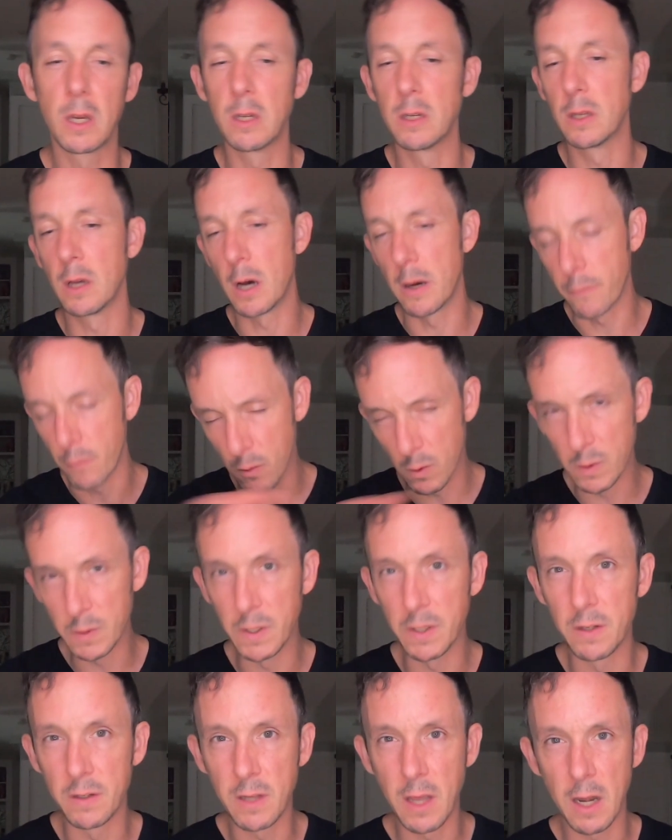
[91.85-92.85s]
And of course,
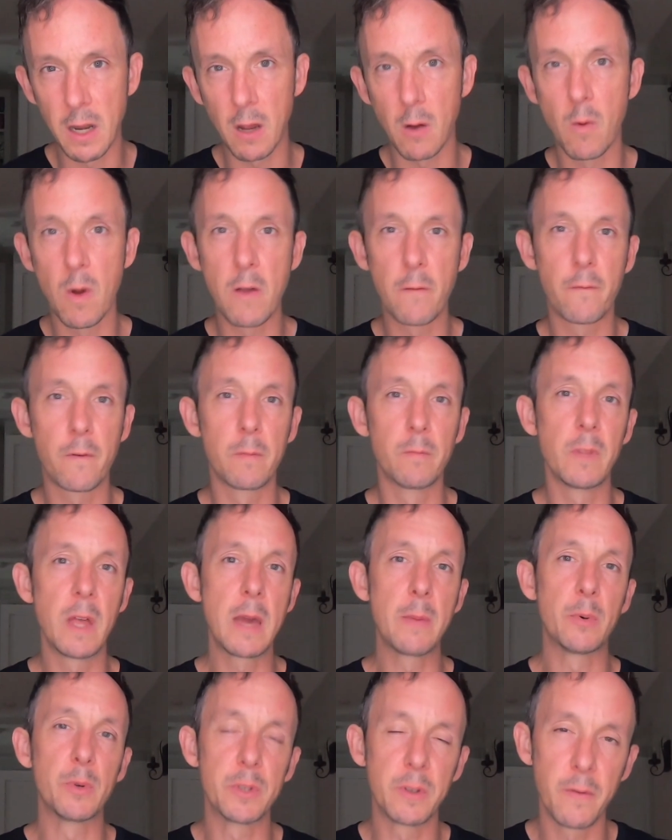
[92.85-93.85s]
this is getting away from
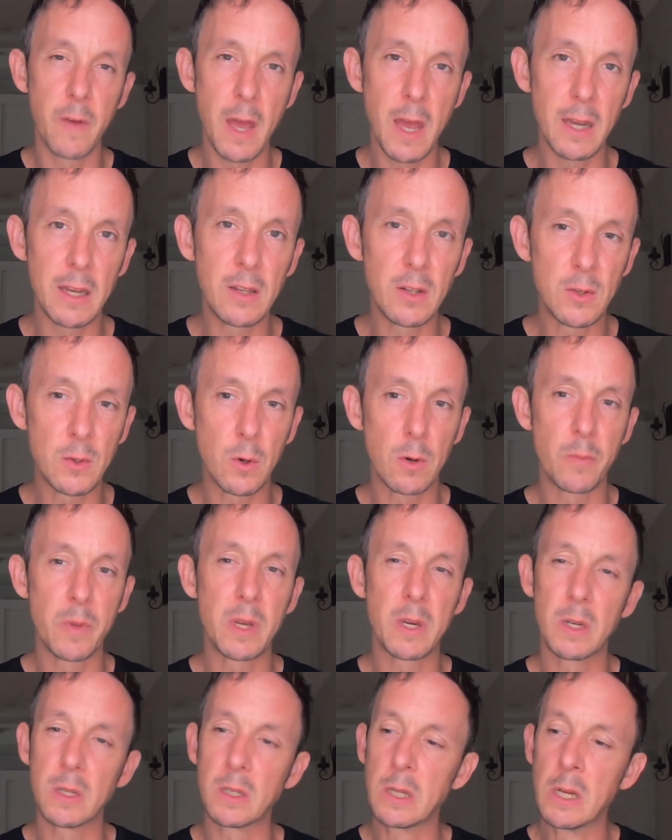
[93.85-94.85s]
labels of any sort,
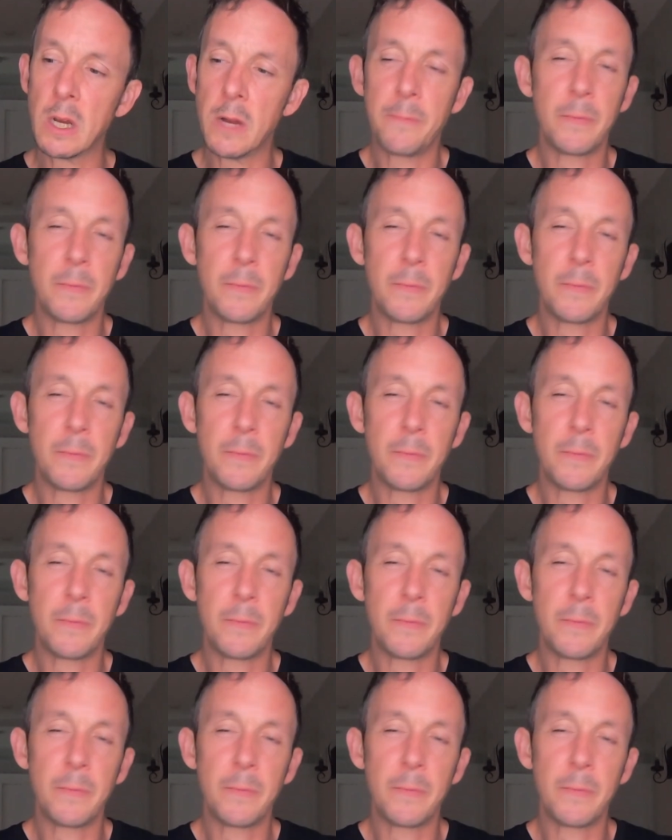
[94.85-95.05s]
because